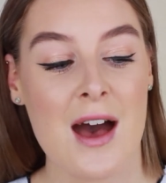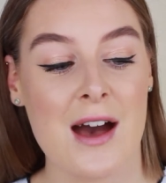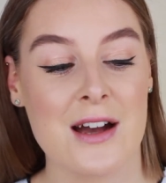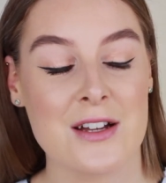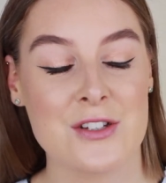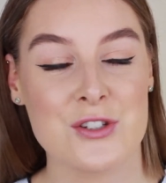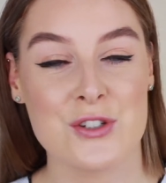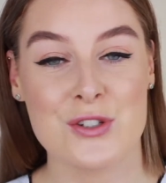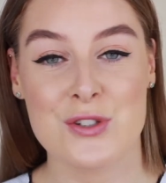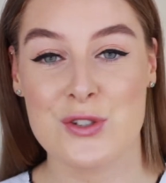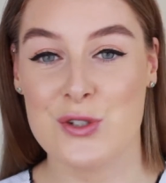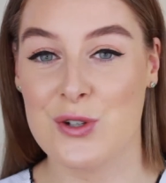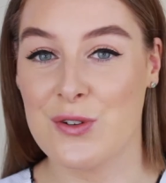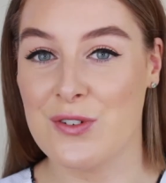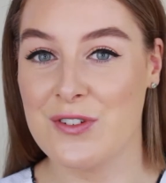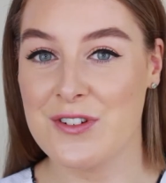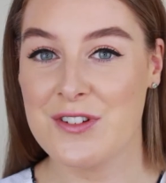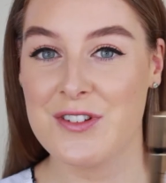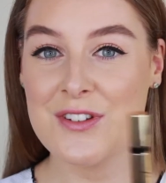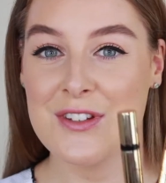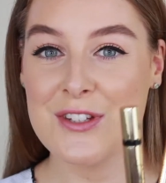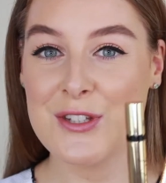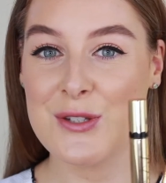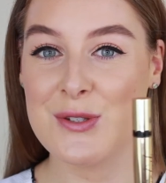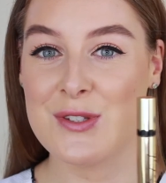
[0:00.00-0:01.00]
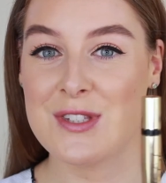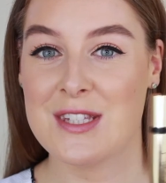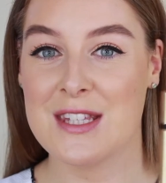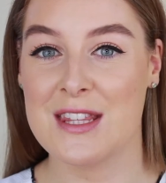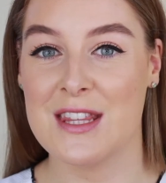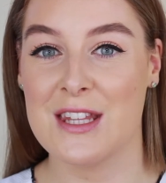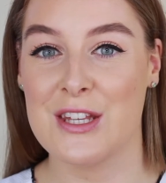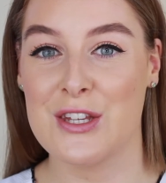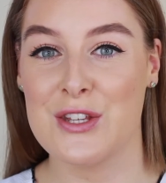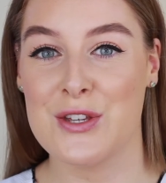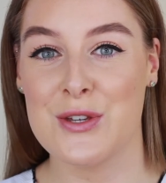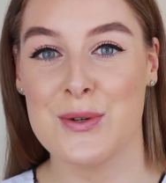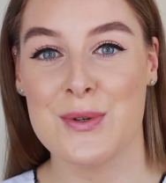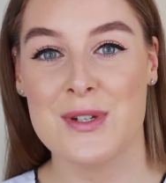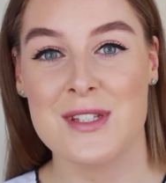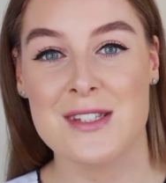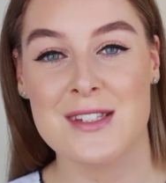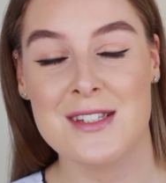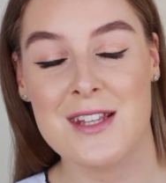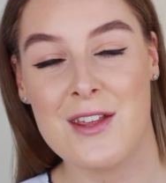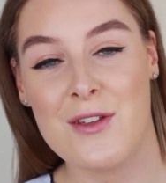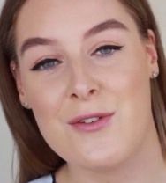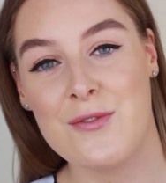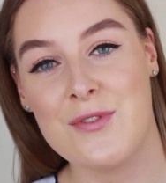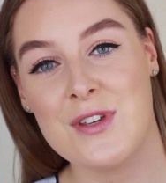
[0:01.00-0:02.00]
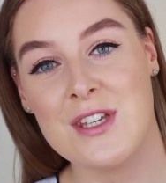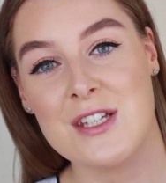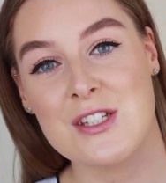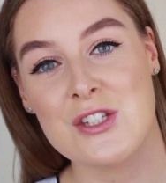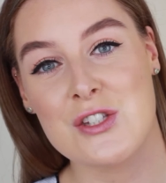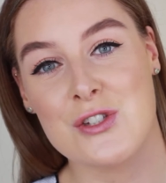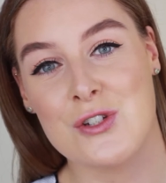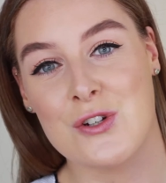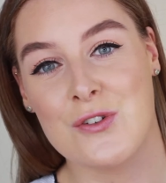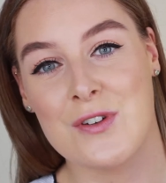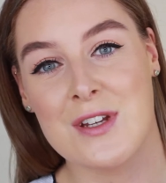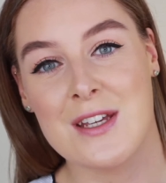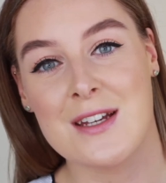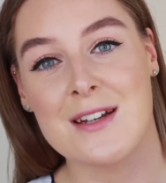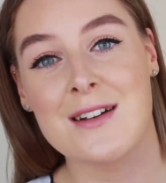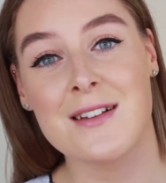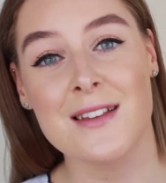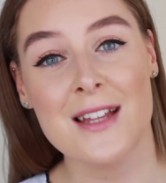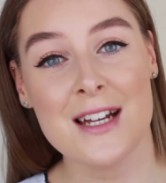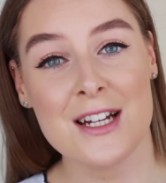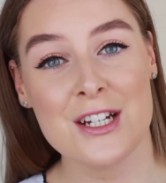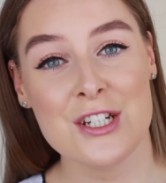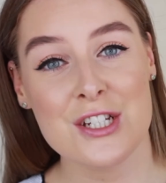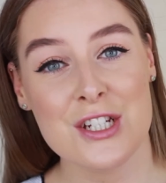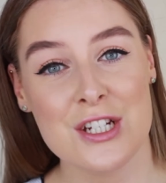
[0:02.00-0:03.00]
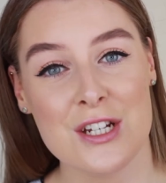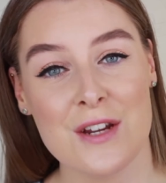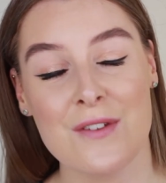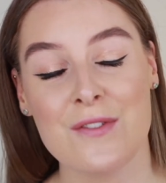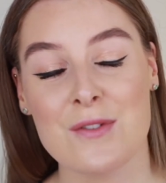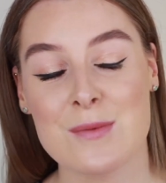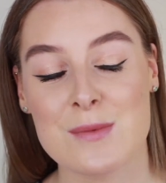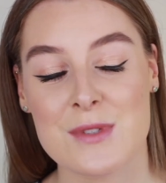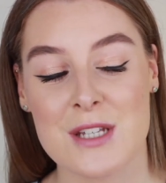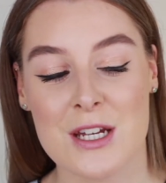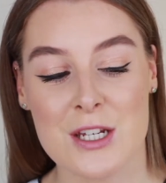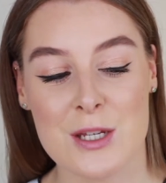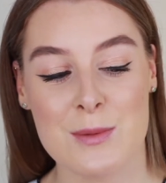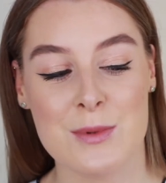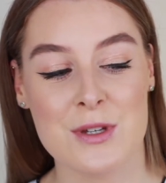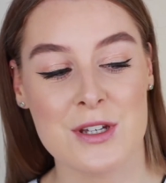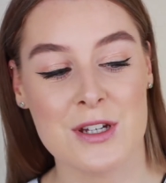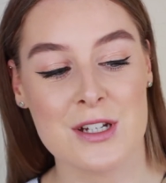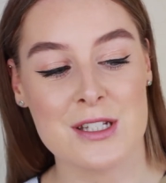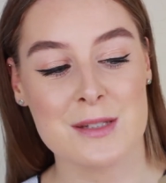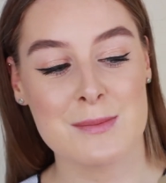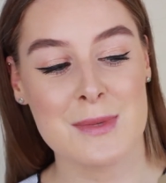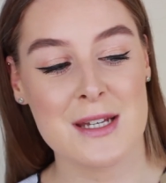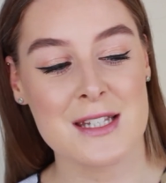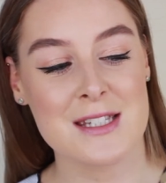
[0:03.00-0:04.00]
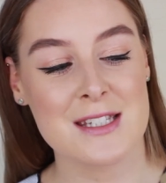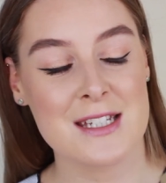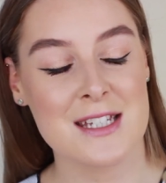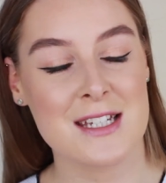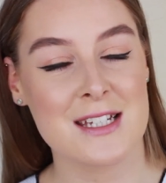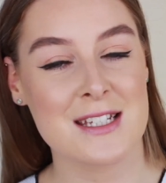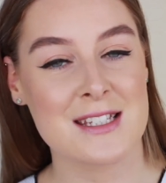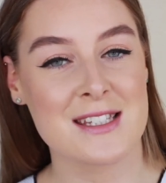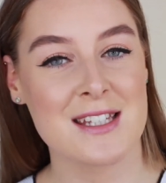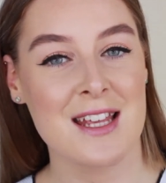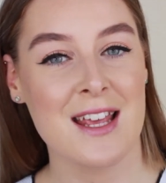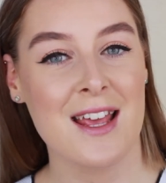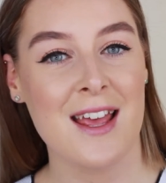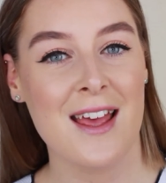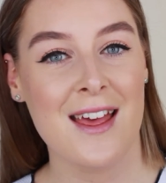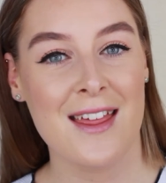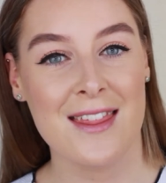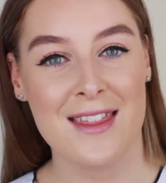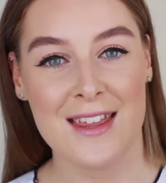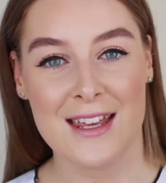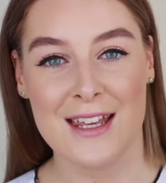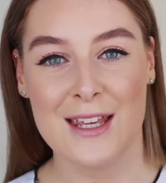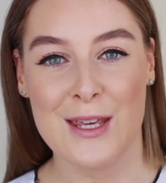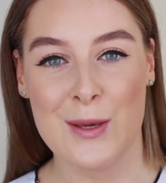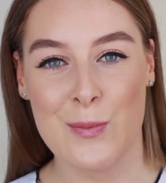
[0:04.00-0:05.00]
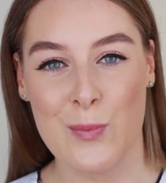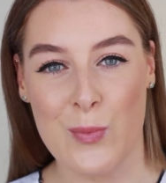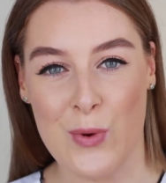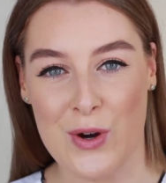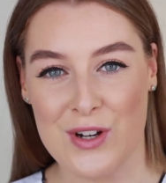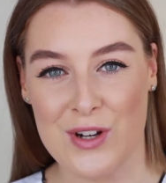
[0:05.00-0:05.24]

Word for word: and tutorial using the new Selfie Story collection from Tanya Burr Cosmetics, Thank you for